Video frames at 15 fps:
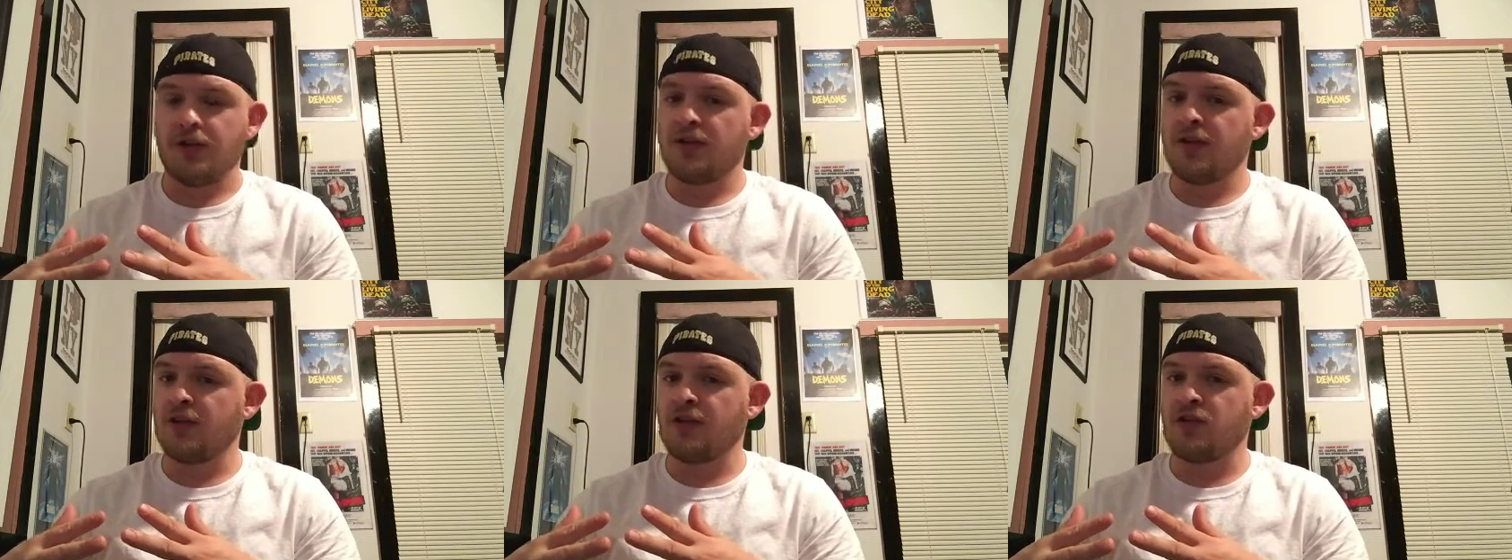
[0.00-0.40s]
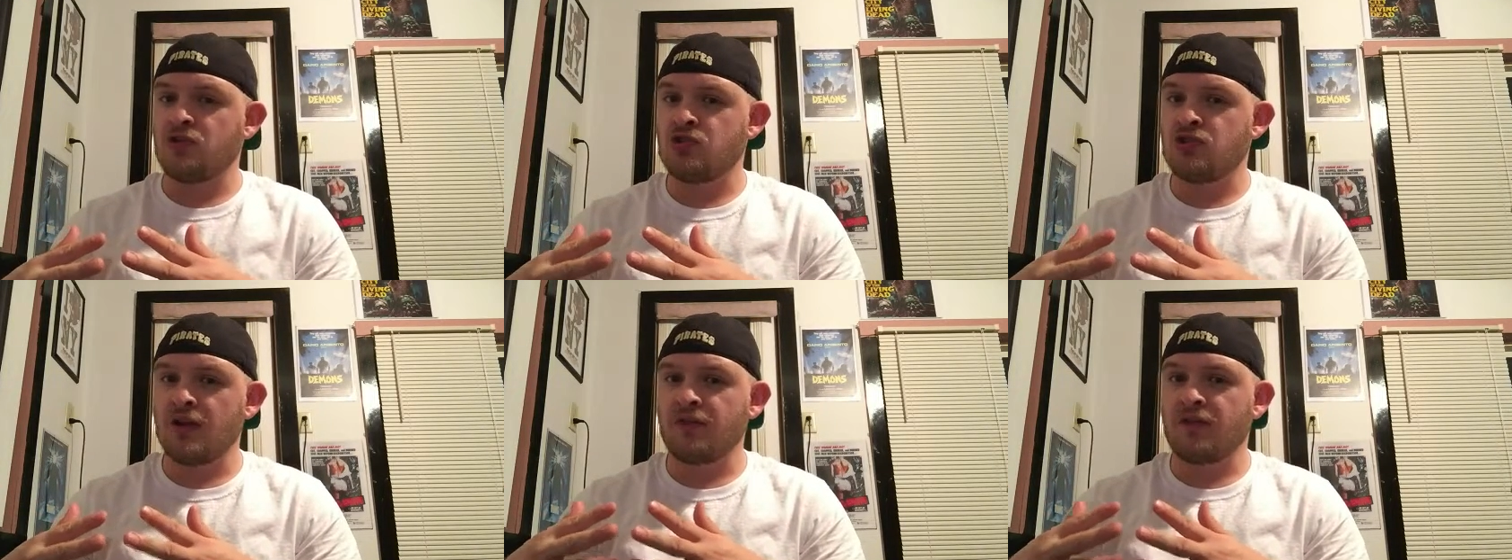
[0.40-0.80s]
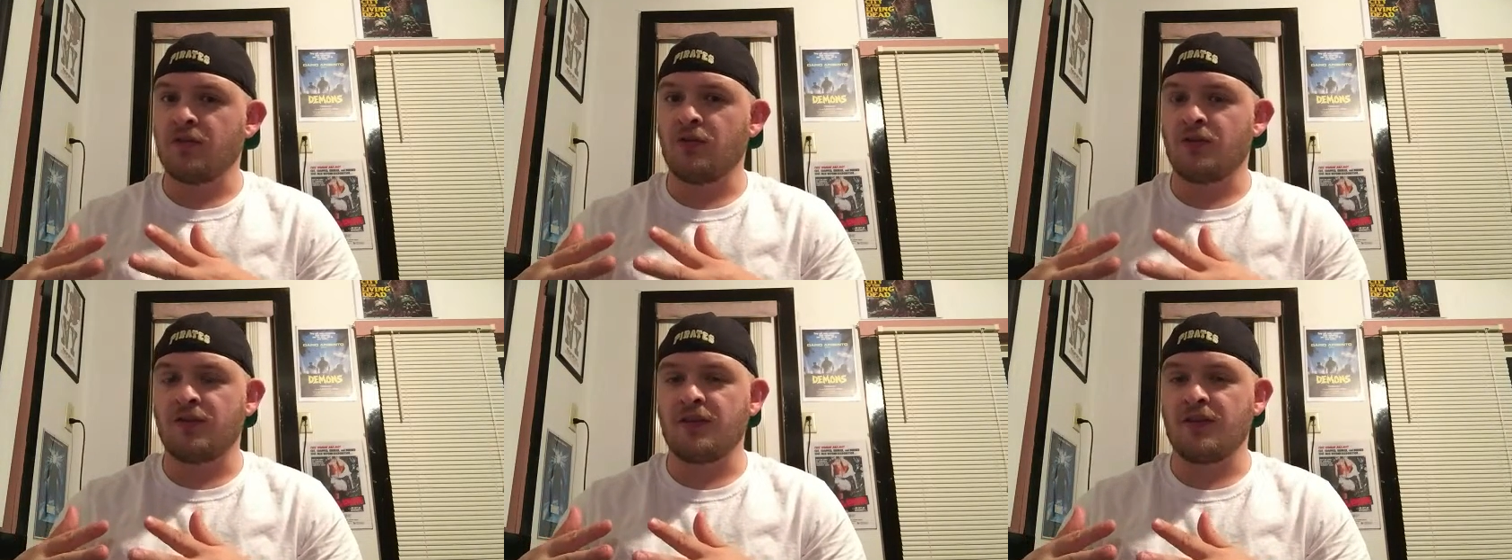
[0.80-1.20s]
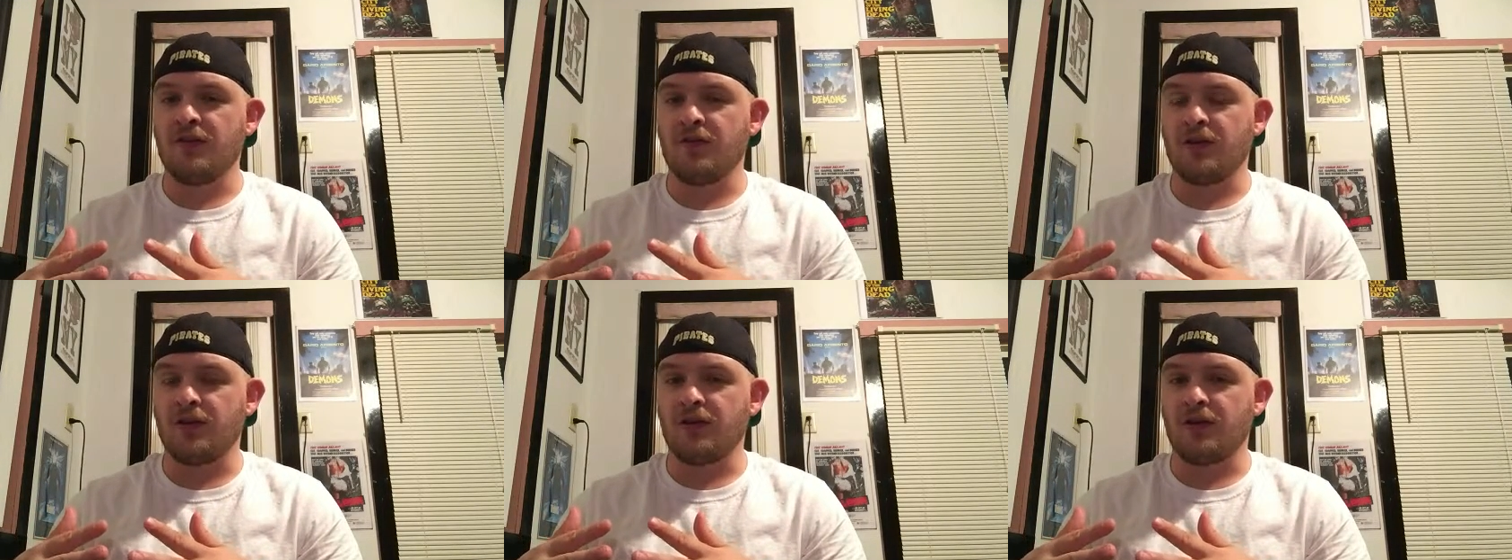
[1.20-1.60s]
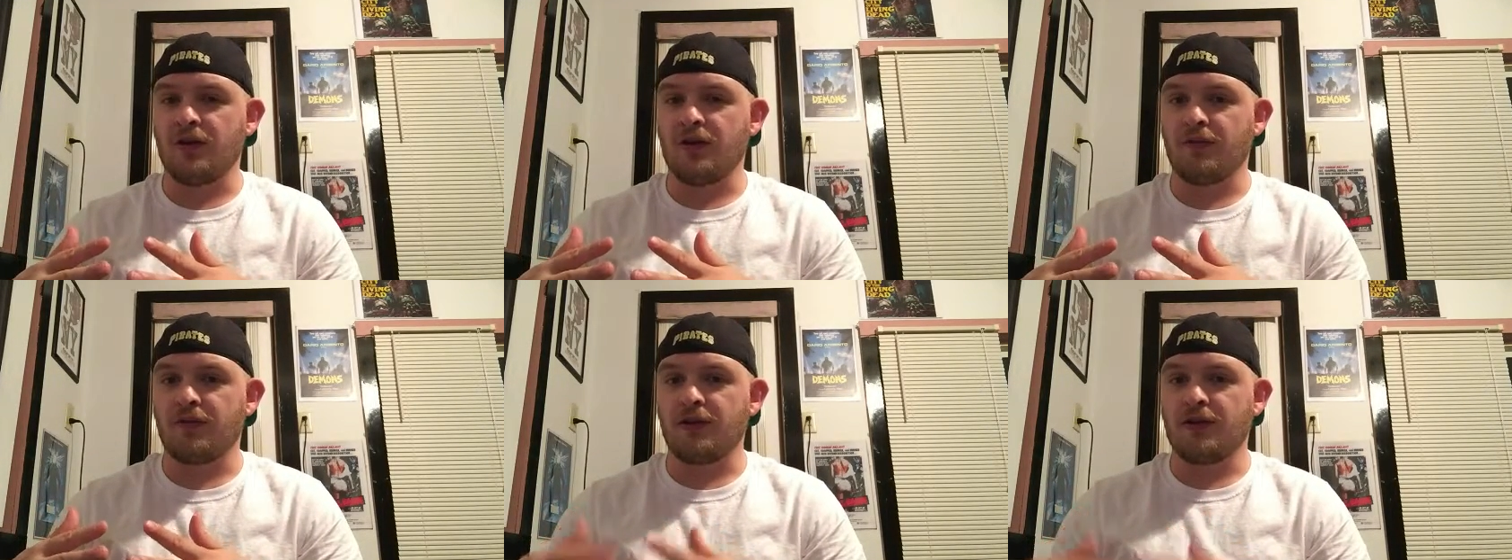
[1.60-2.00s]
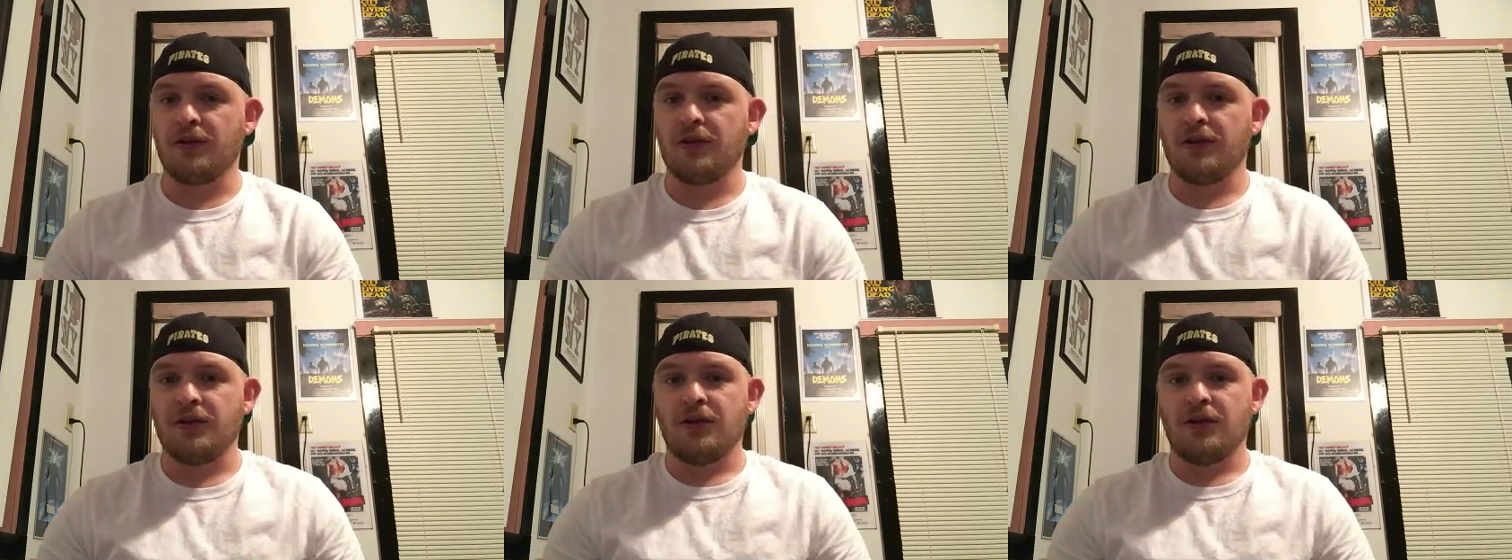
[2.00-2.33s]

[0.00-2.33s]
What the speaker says: that you just don't see very often.